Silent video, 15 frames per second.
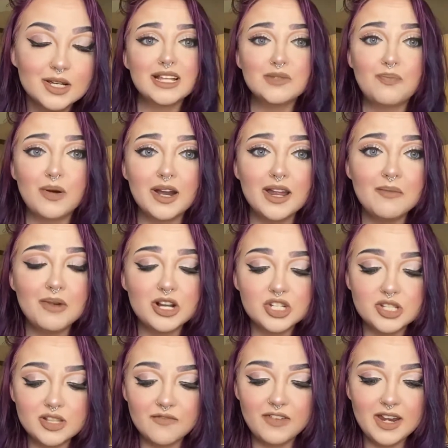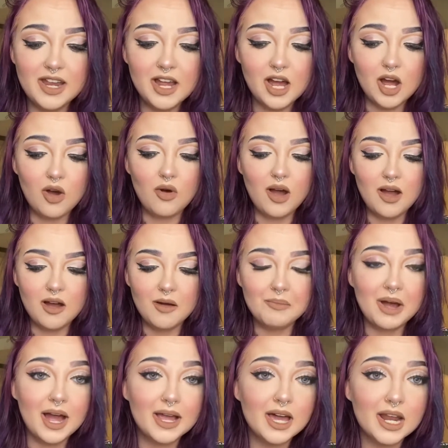It's pretty much the video.
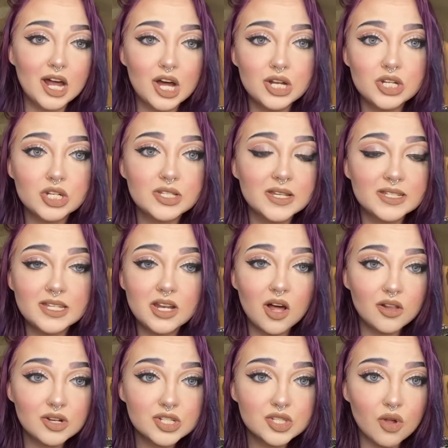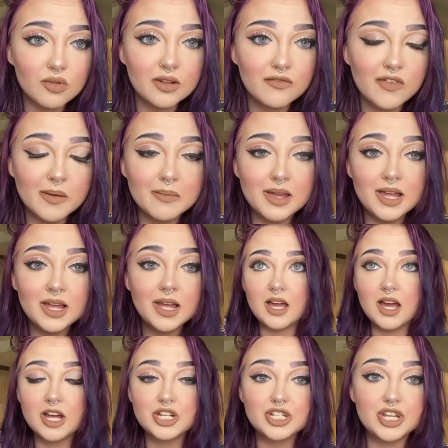I got $160 stolen from me,
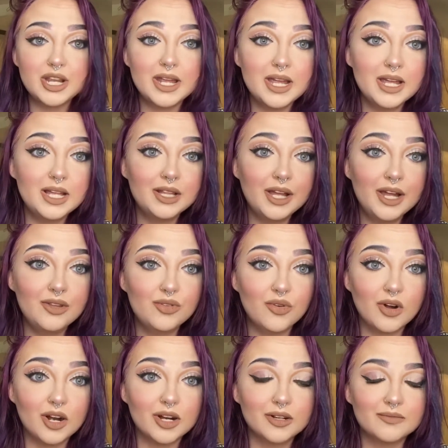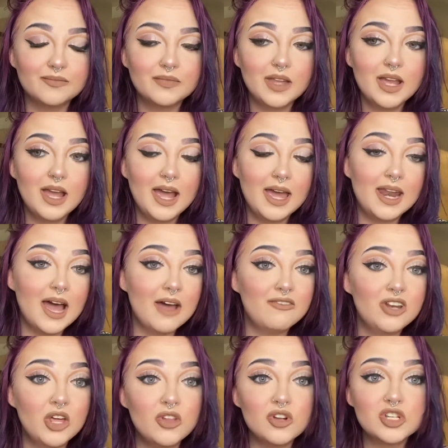a shitty landlord, and I have
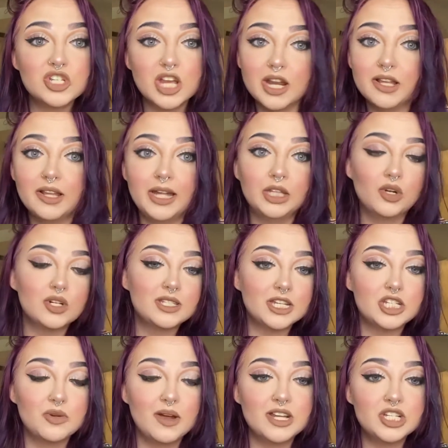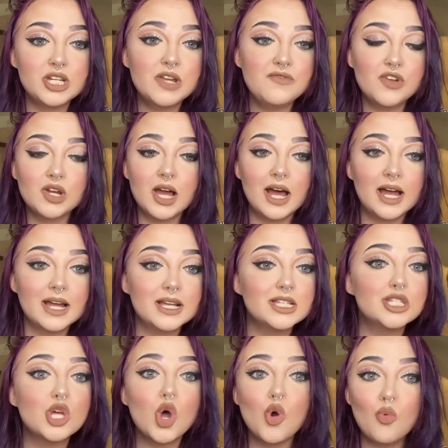another shitty landlord situation. If you
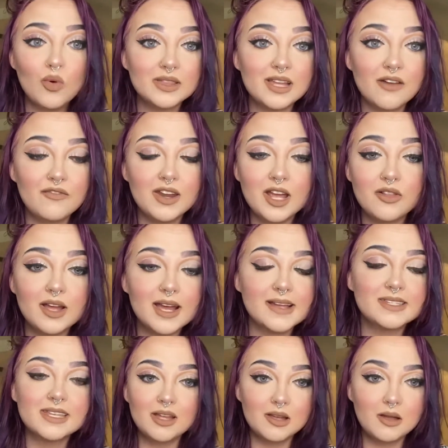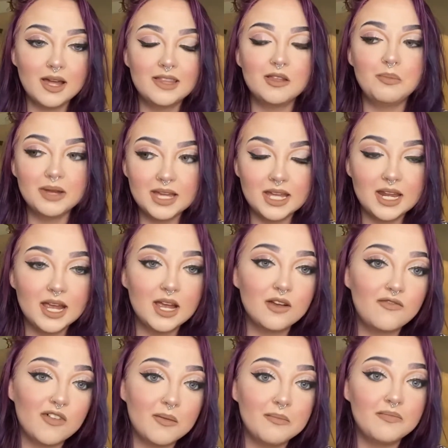guys want that video, like I said in the beginning,
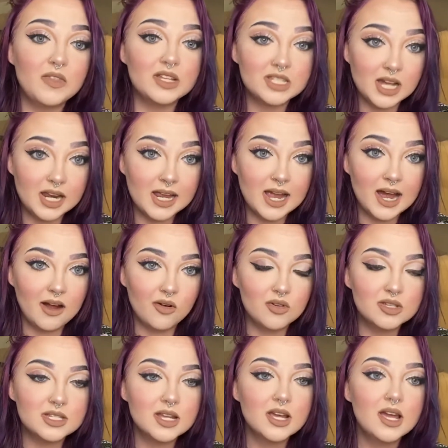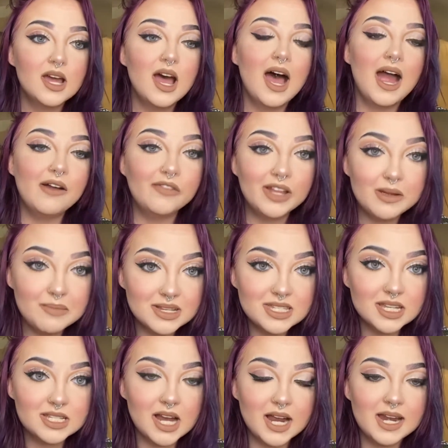from the tiny house, I really miss
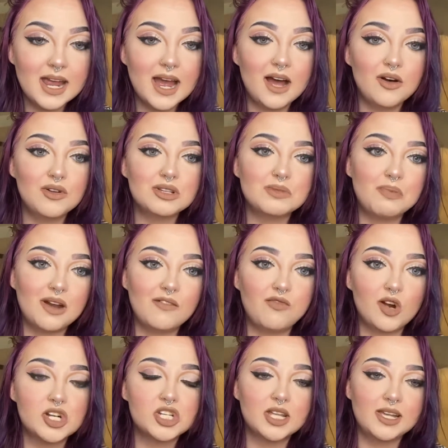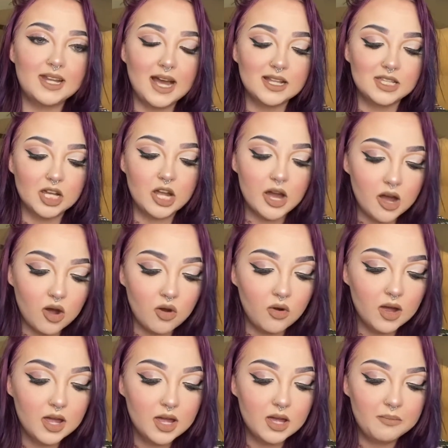the tiny house, but unfortunately it had to
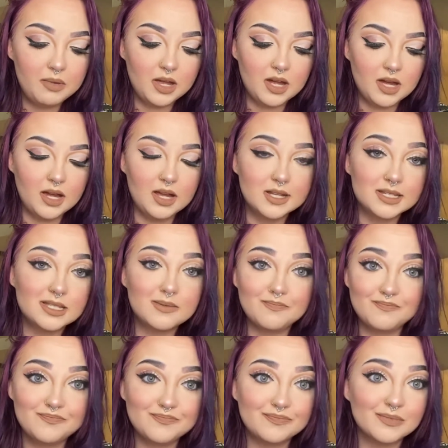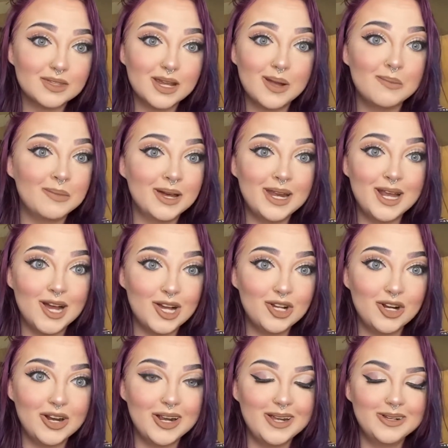go because money
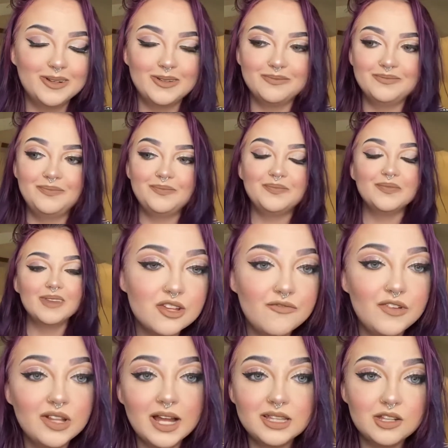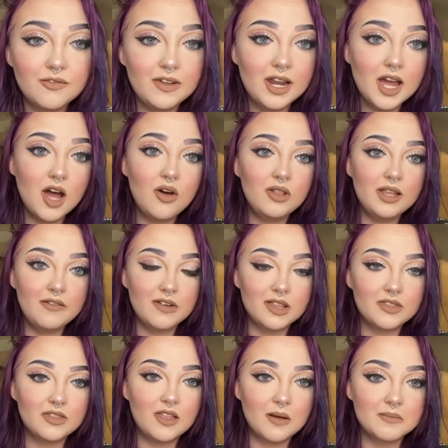hungry. If you liked the video, leave a
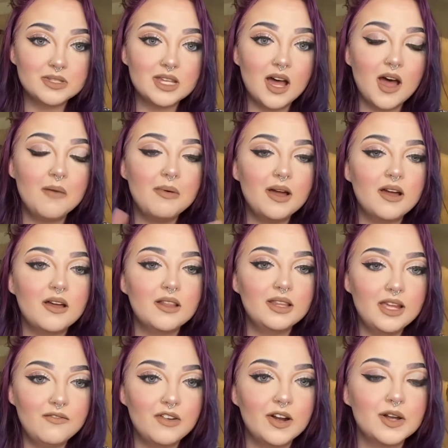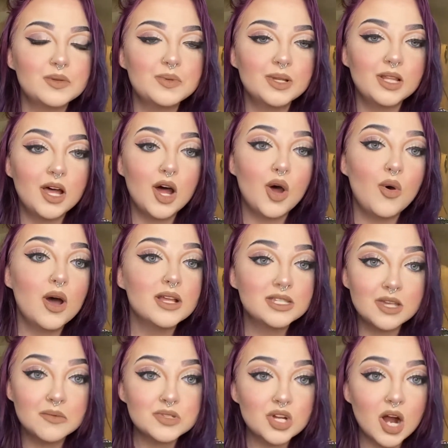thumbs up, leave it comment below,
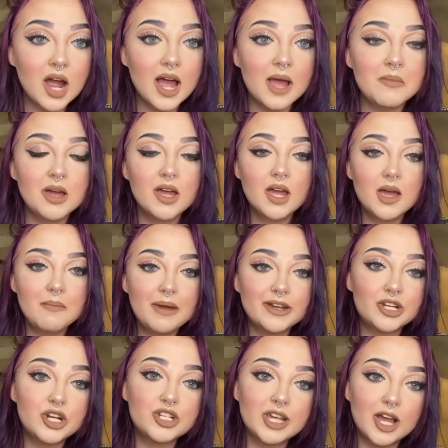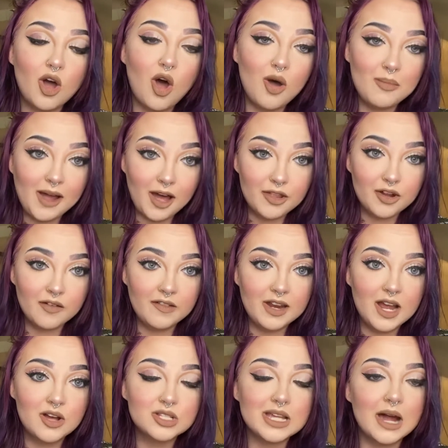subscribe, make sure you check out all my other
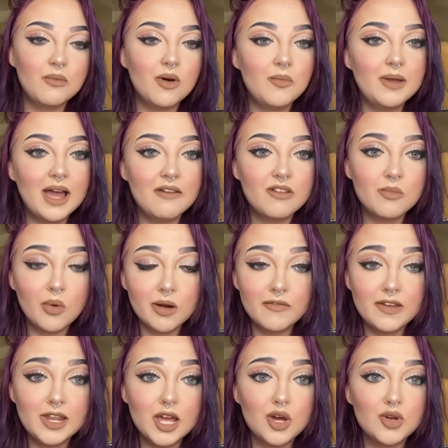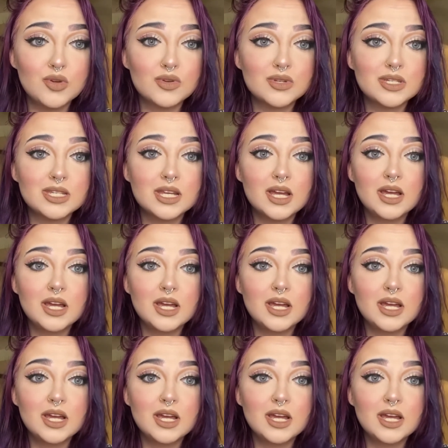videos. I will be having more videos.